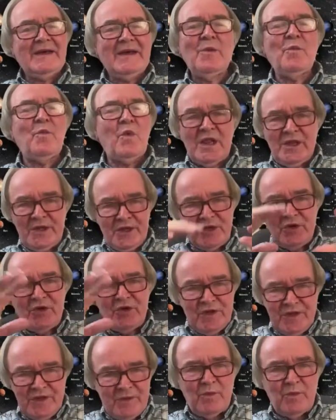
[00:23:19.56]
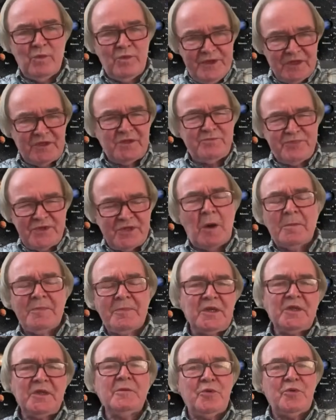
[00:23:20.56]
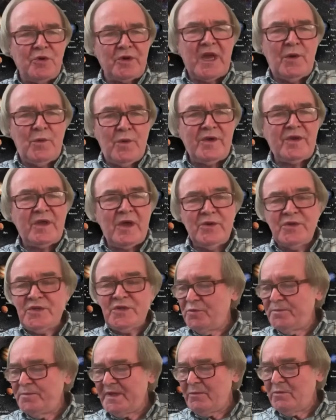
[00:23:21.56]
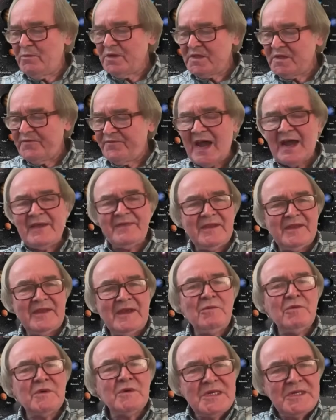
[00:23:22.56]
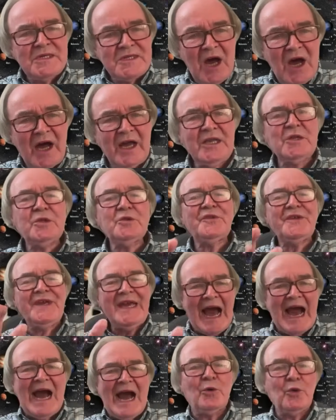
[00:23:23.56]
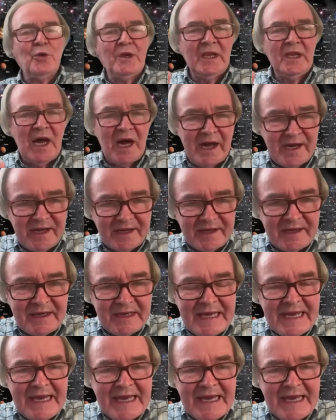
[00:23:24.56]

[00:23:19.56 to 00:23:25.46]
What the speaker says: well, the topic of the book I won't go into, but it was the fact that it was entitled The Outlier.